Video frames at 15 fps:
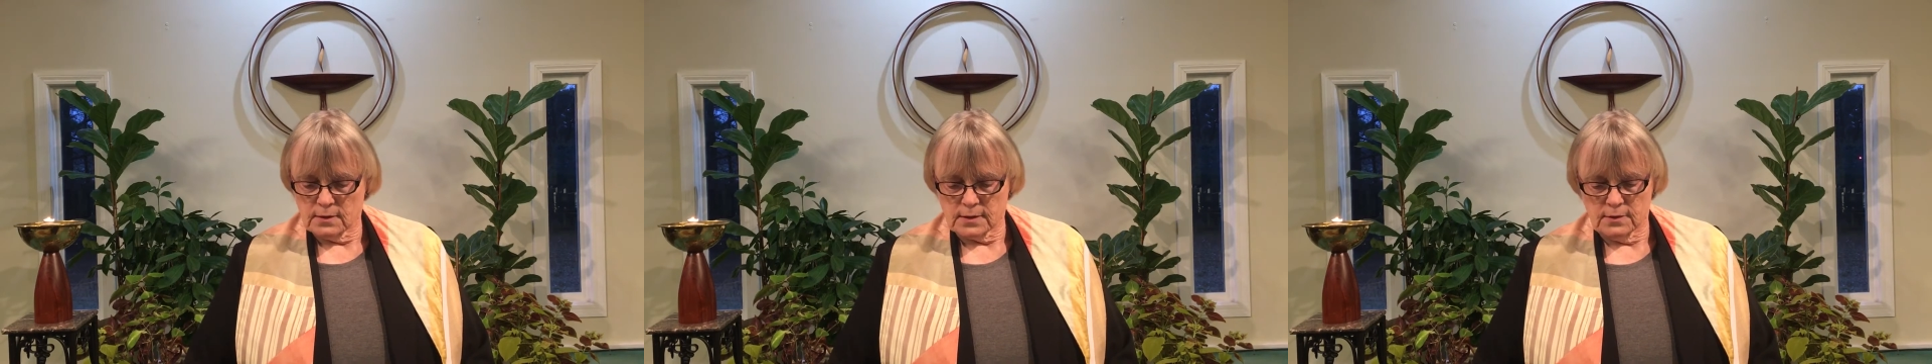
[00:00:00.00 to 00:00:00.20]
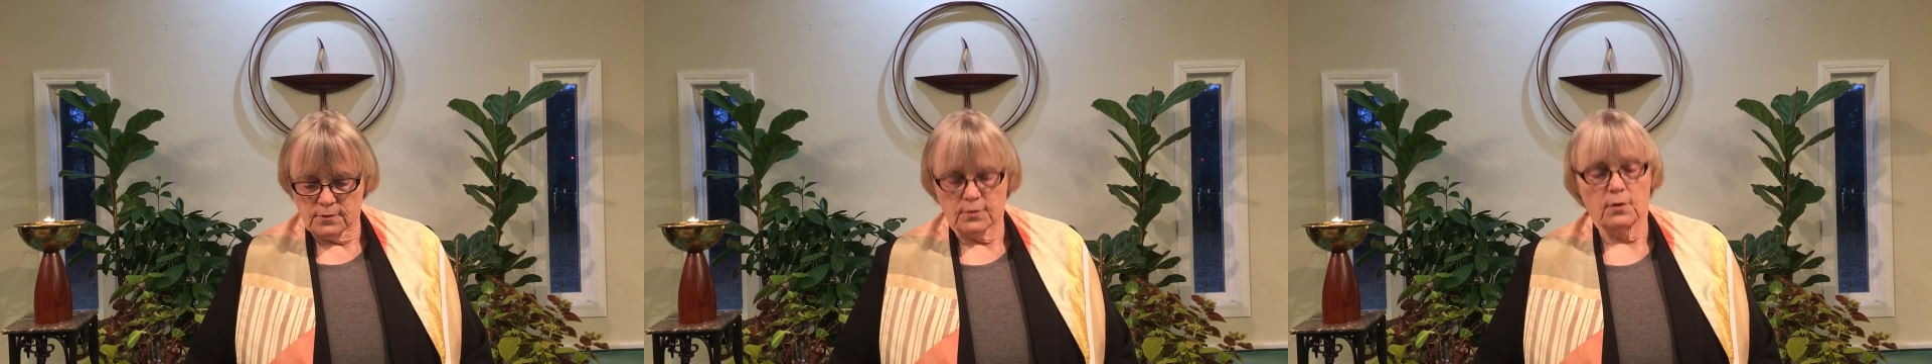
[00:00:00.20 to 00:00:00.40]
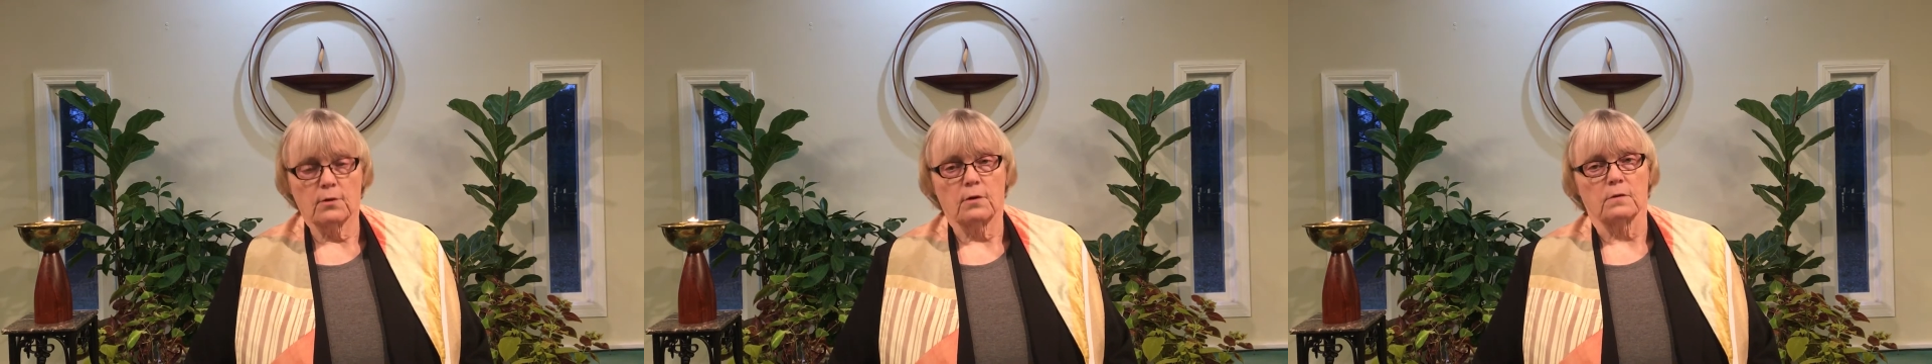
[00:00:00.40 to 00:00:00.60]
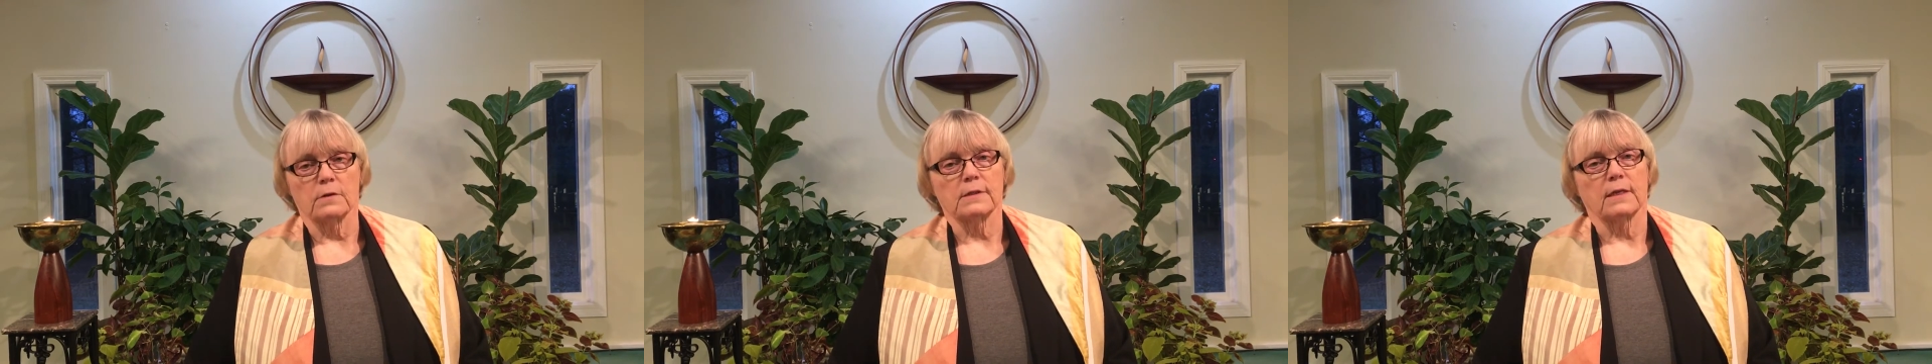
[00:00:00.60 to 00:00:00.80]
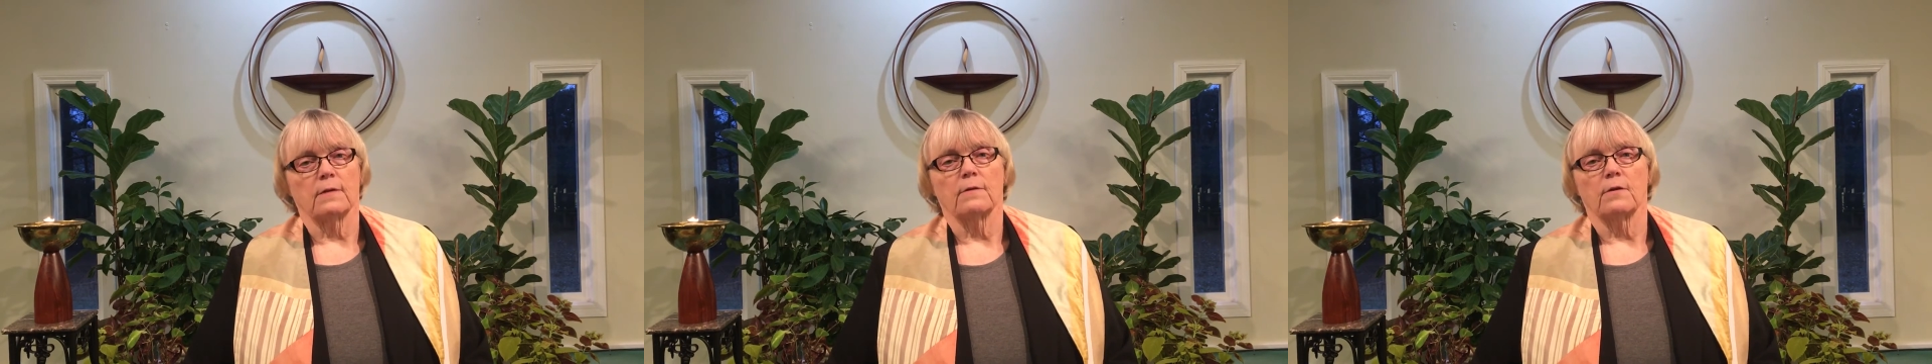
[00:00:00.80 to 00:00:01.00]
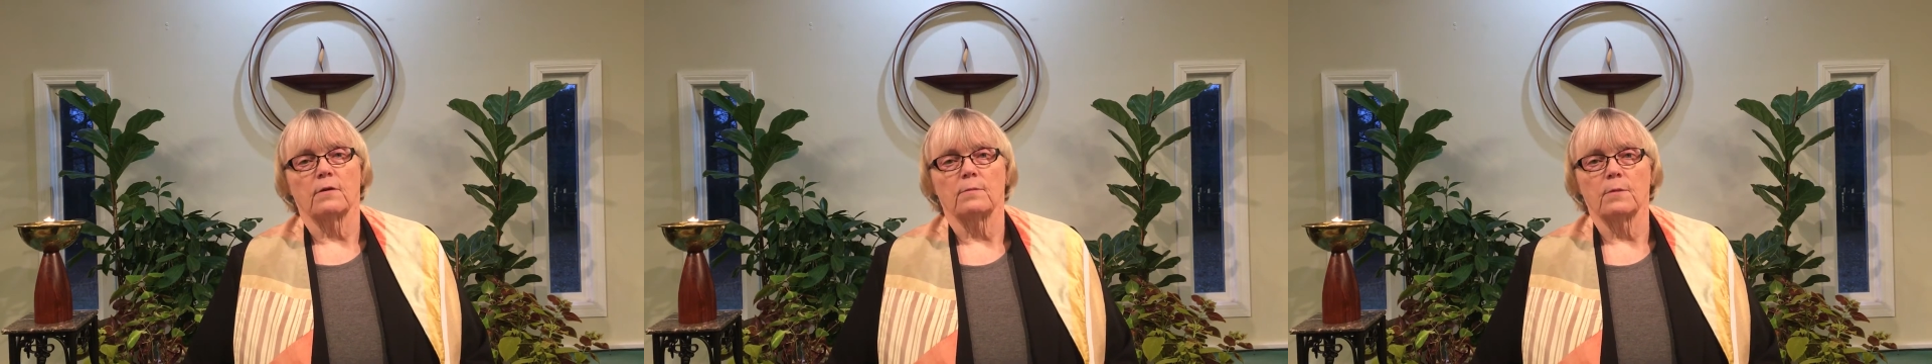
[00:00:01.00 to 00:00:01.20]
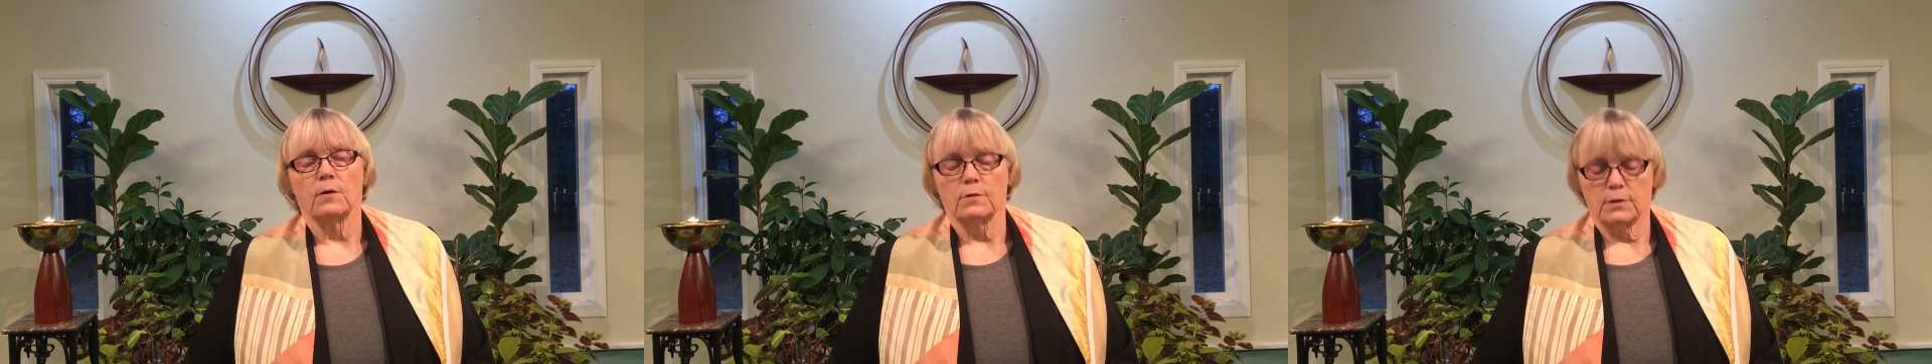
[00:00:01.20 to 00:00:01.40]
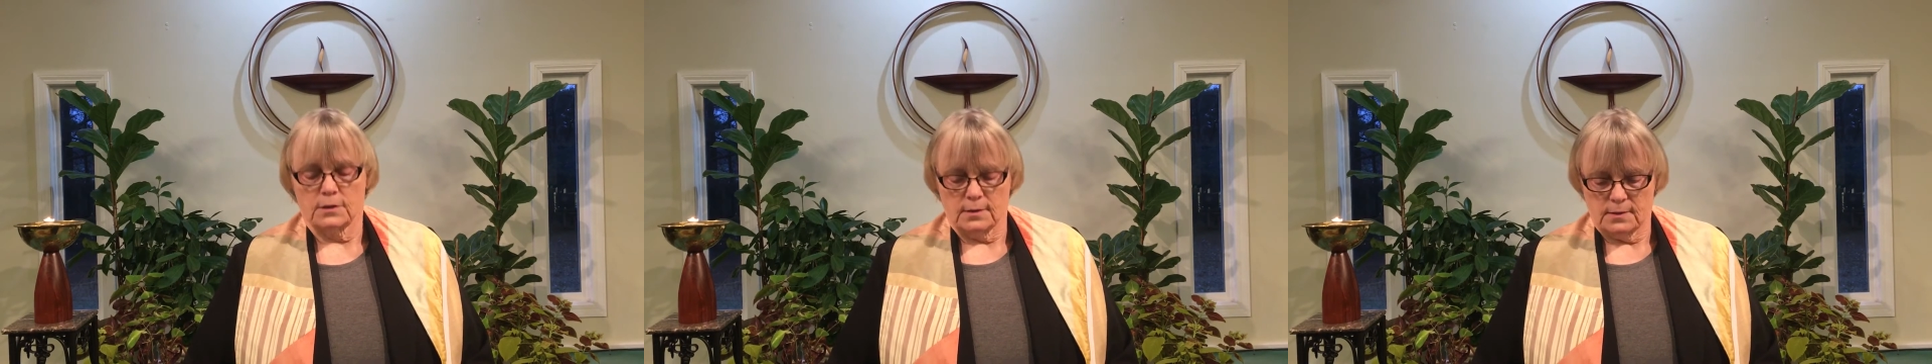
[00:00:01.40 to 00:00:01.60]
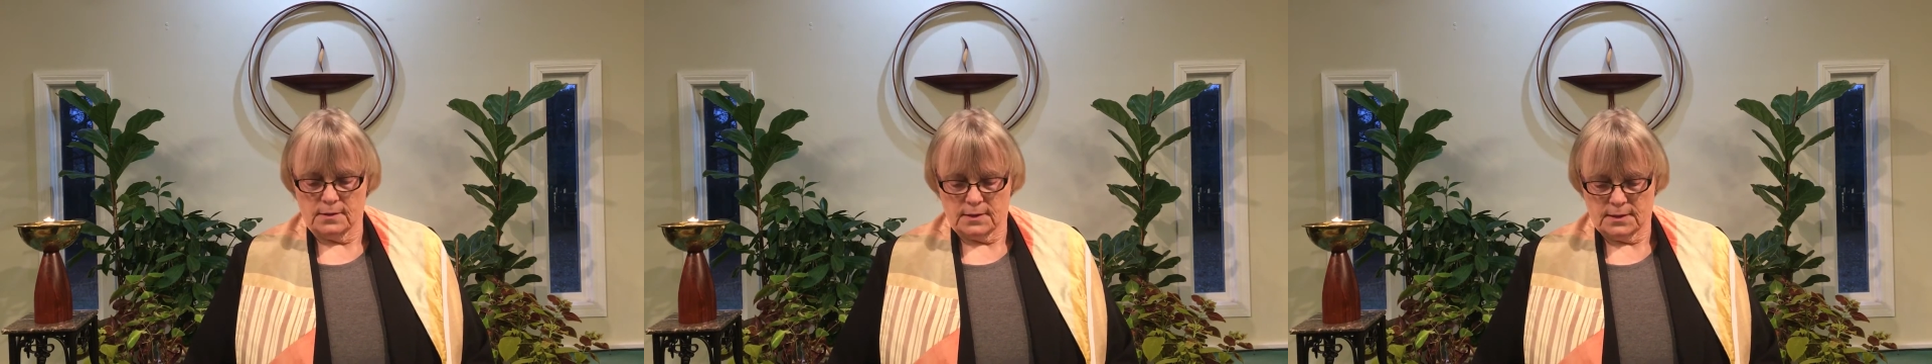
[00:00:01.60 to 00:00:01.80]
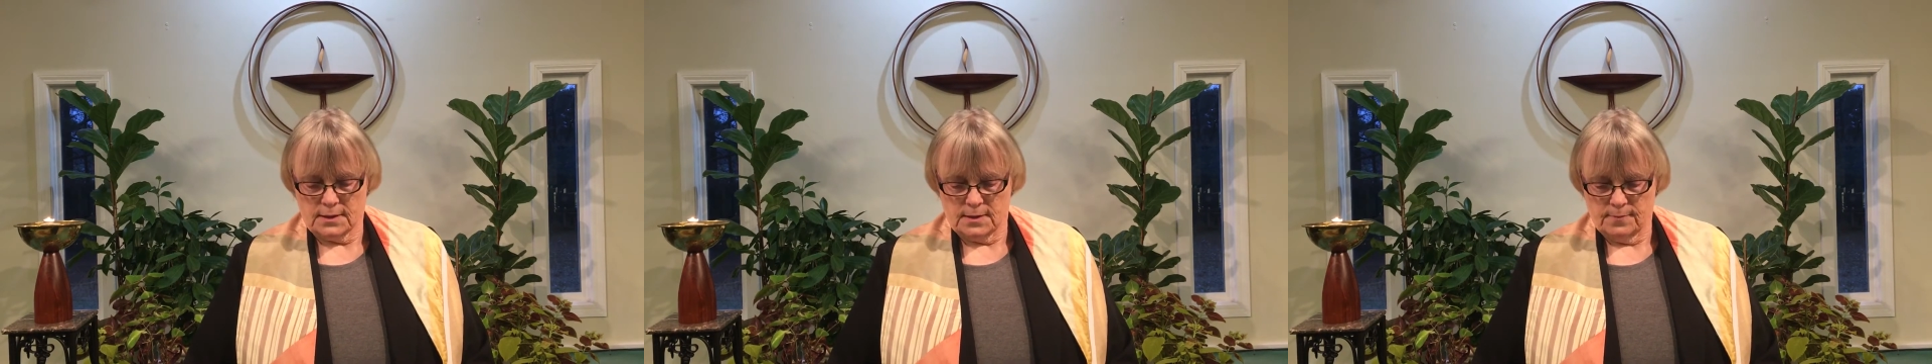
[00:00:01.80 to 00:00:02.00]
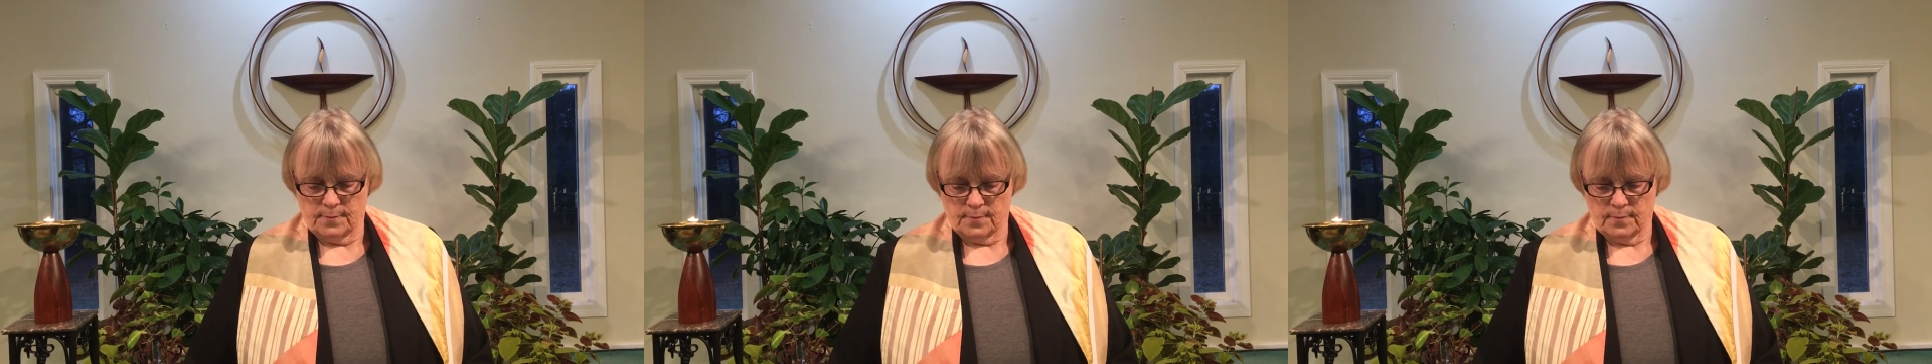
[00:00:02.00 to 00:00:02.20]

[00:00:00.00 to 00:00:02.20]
controls on their emotions.